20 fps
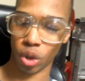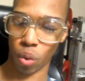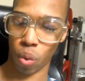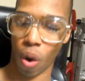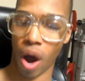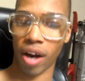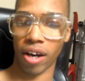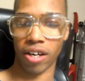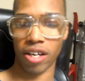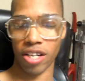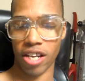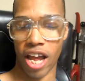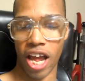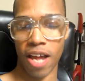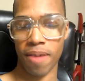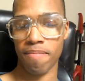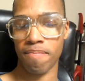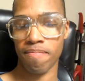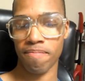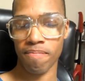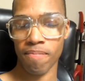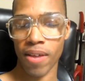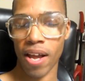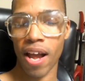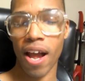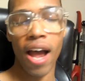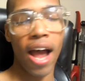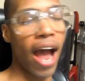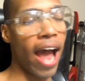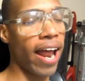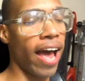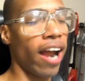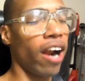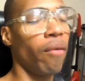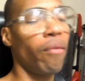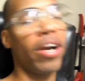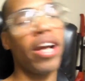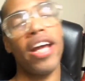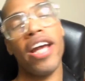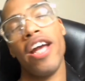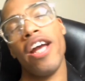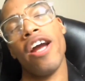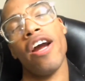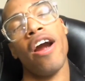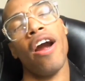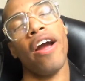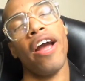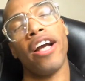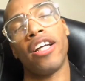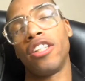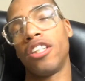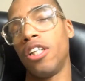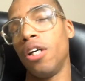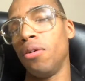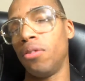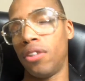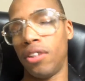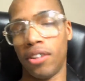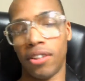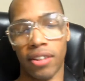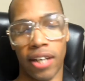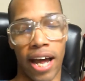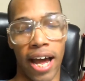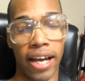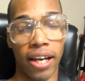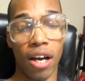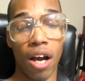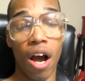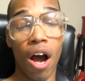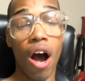quality game? And I don't want to hear excuses like,